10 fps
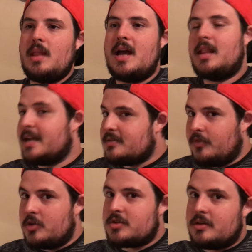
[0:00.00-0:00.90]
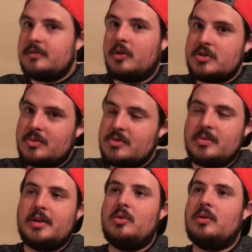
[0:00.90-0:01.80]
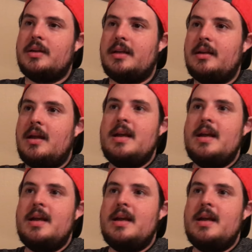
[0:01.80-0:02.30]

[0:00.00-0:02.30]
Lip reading: I liked Vulture. Vulture was really cool in it.